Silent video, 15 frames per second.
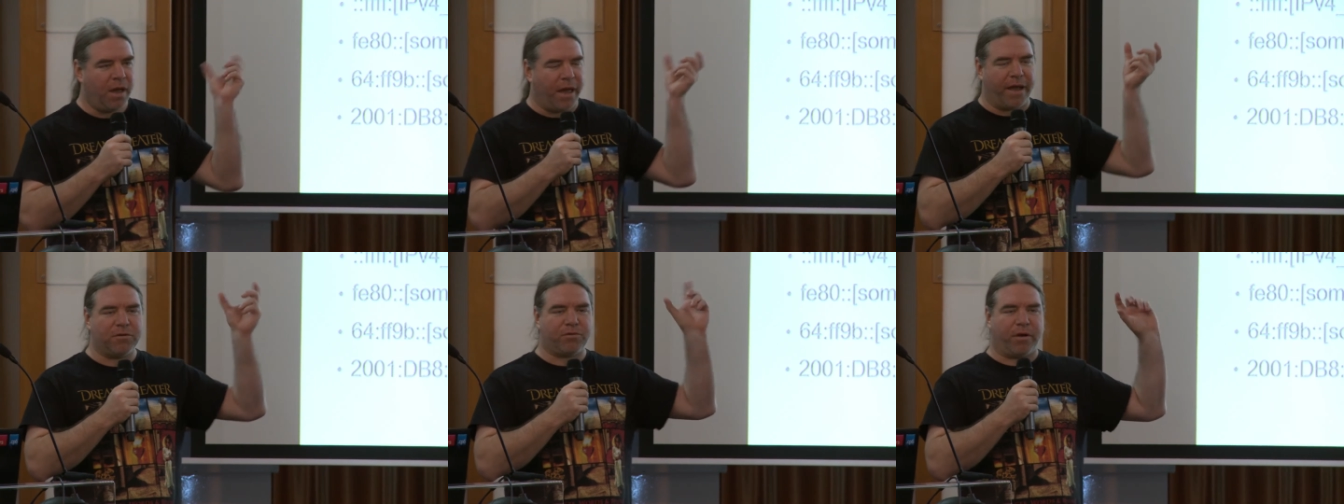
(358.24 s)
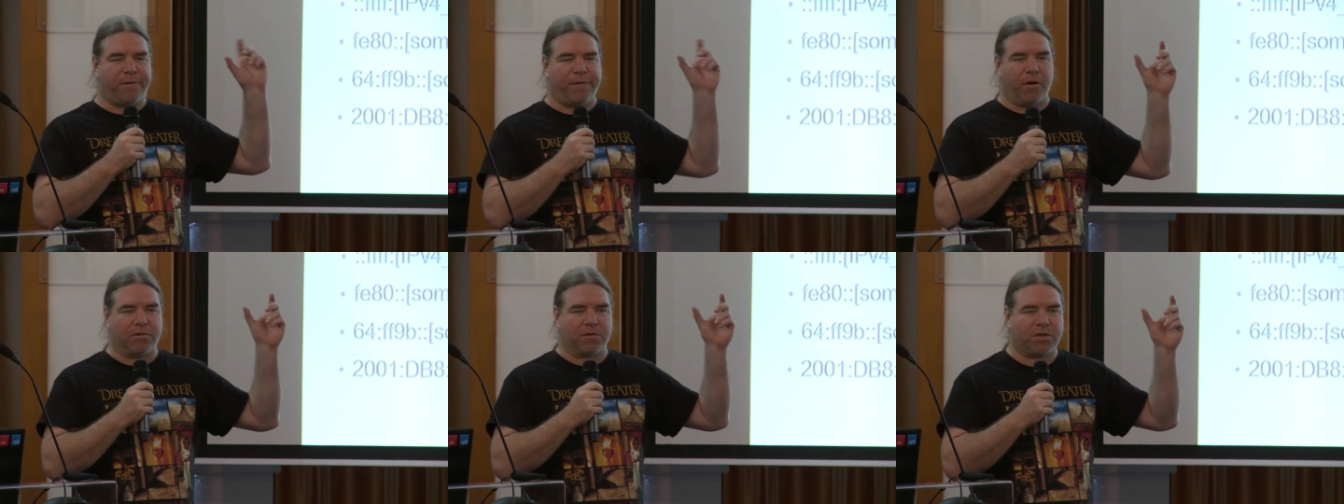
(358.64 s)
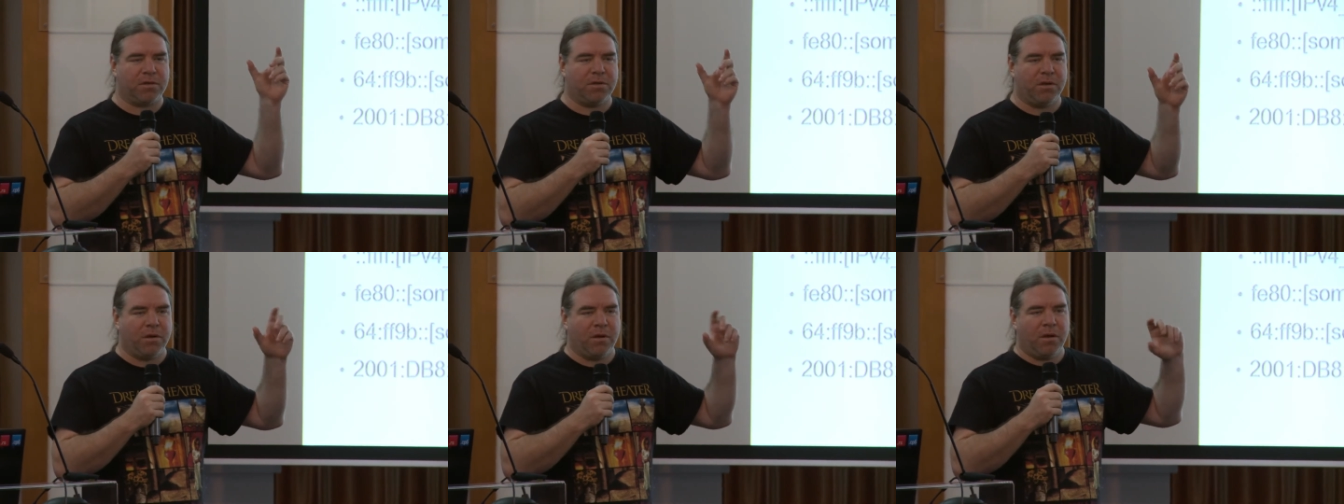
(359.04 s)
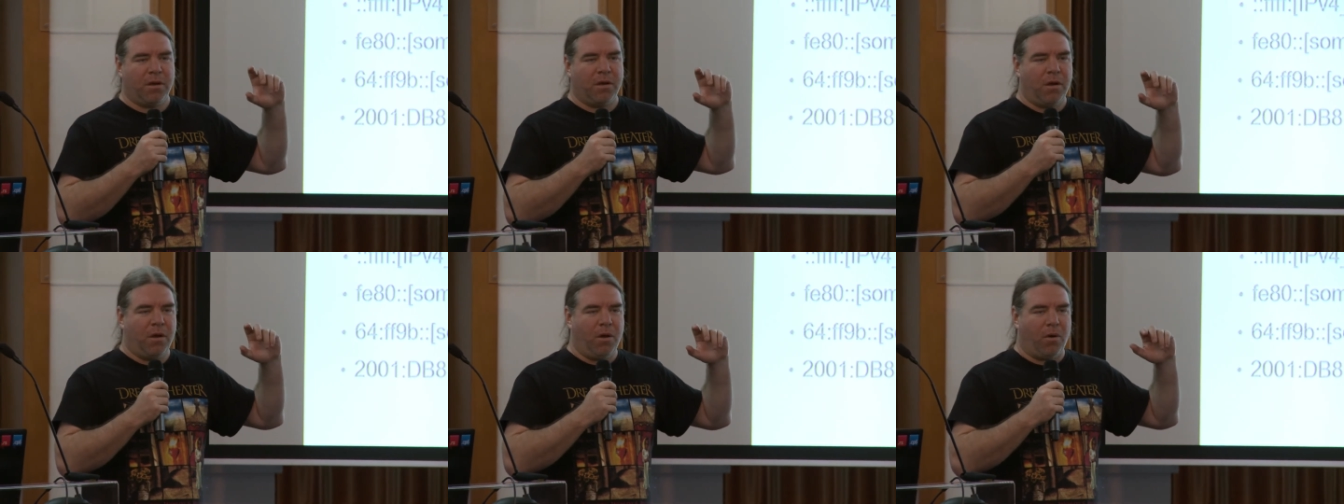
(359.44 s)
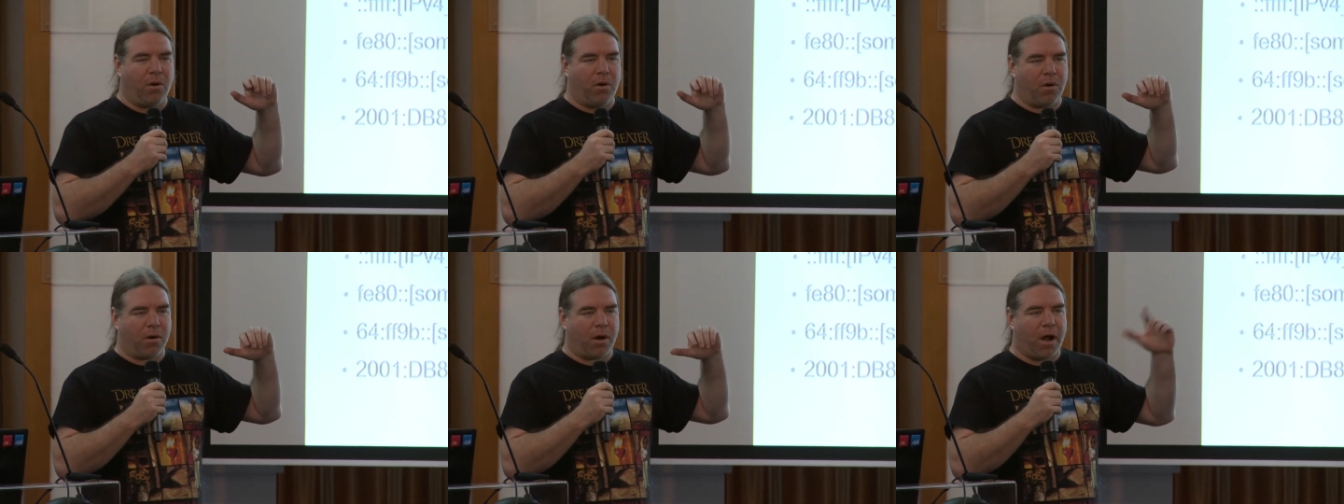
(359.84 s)
Android phones
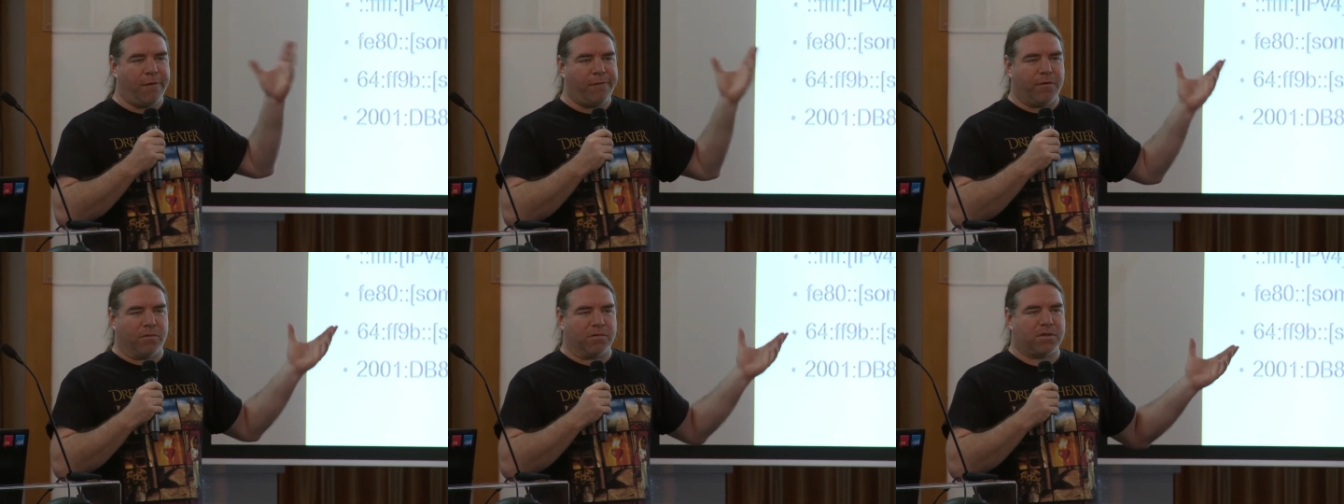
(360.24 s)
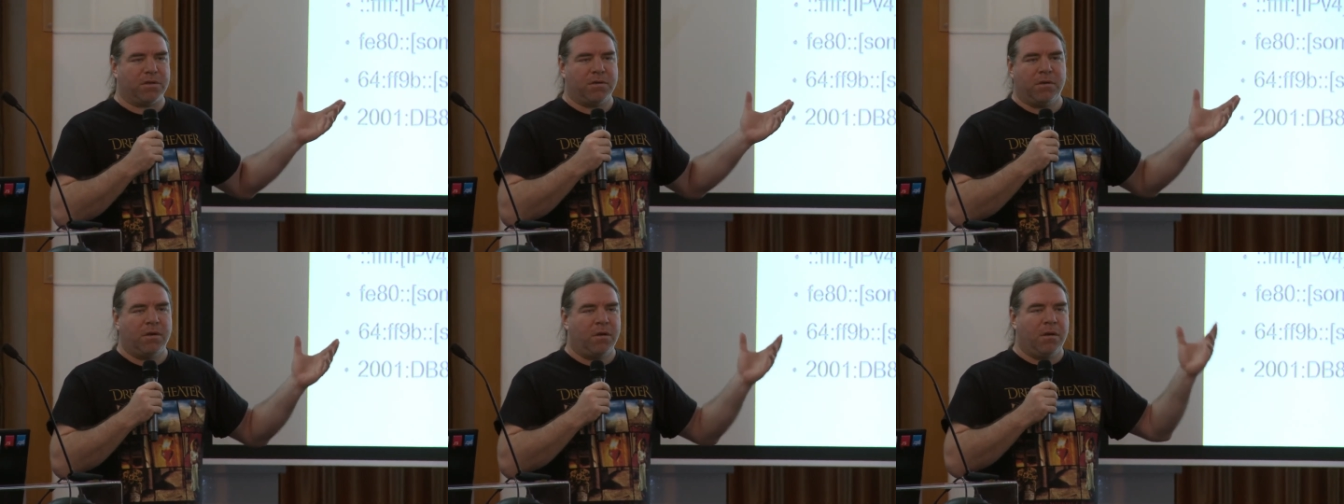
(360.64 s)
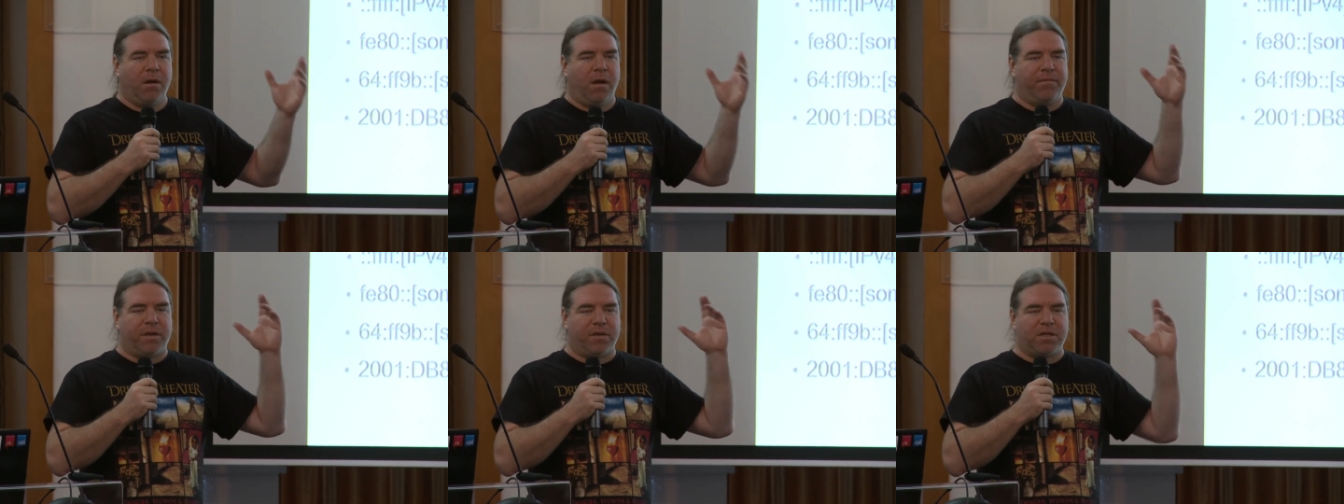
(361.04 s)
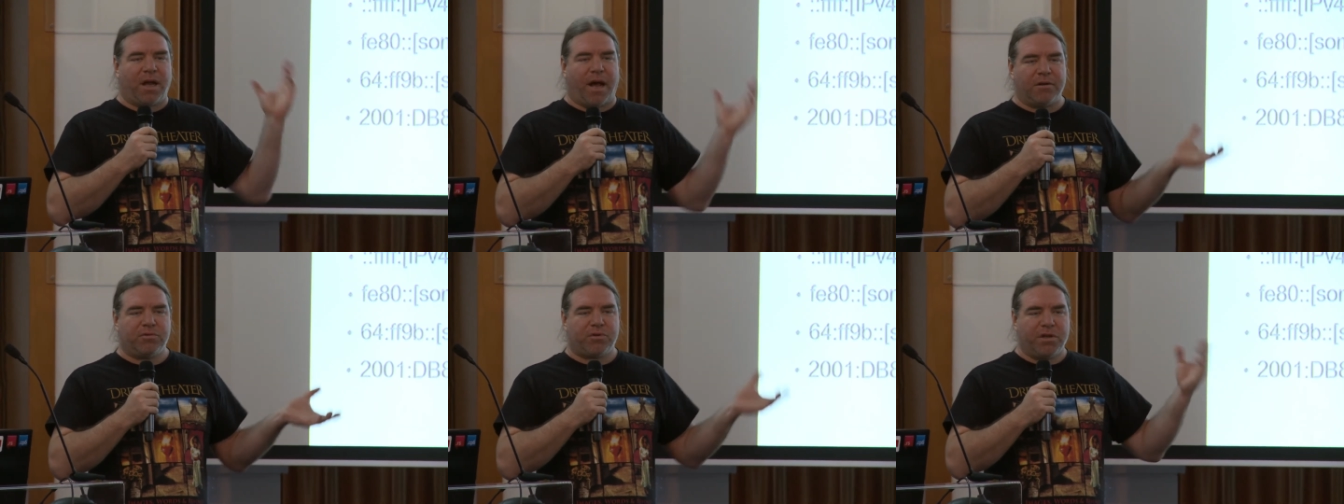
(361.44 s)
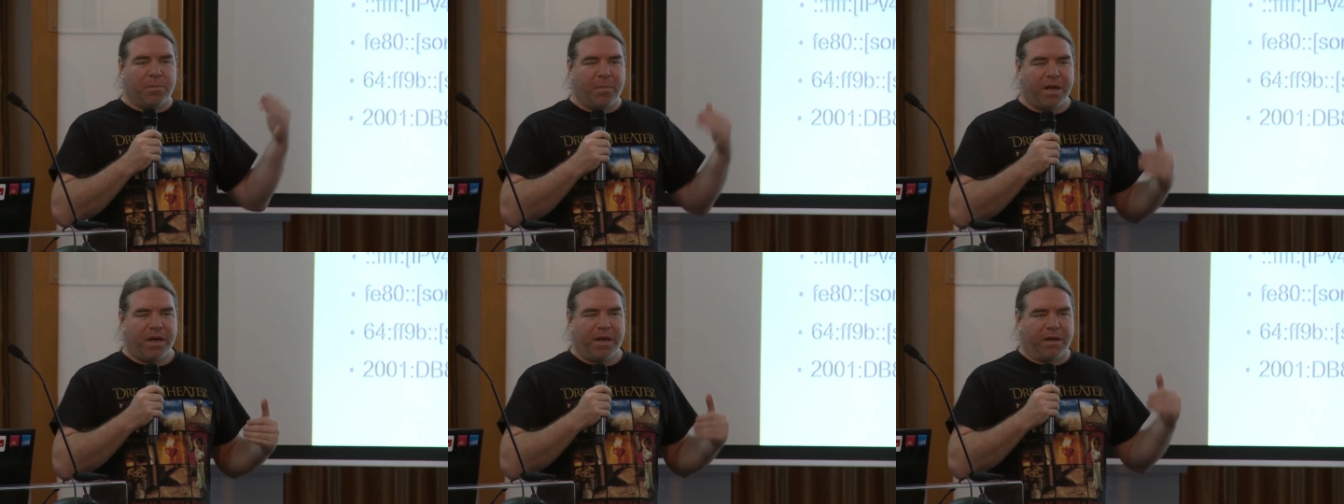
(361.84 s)
or iPhones. There's 100
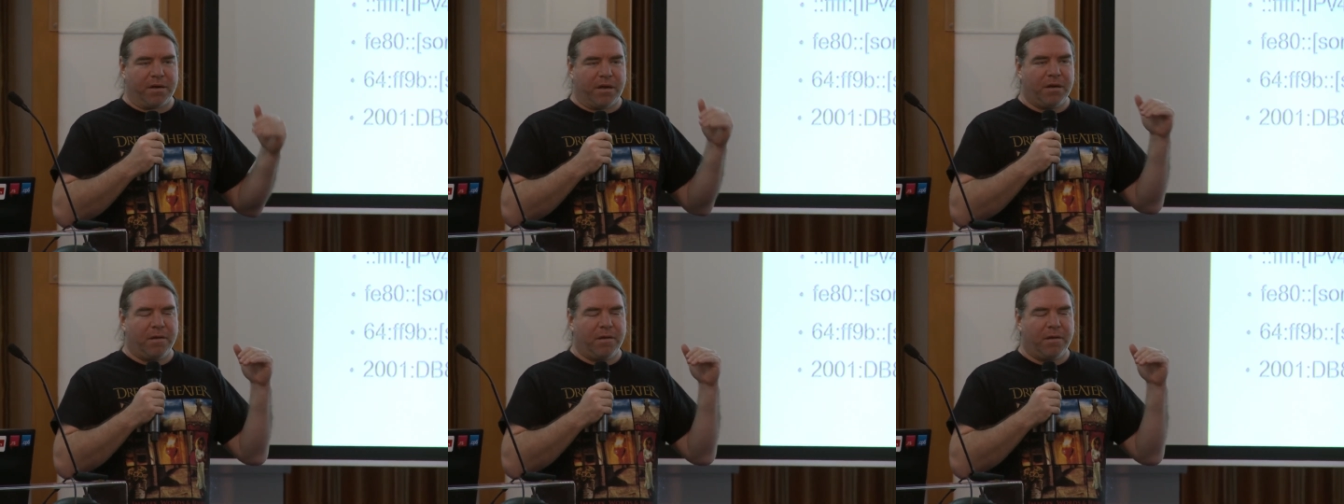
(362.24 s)
million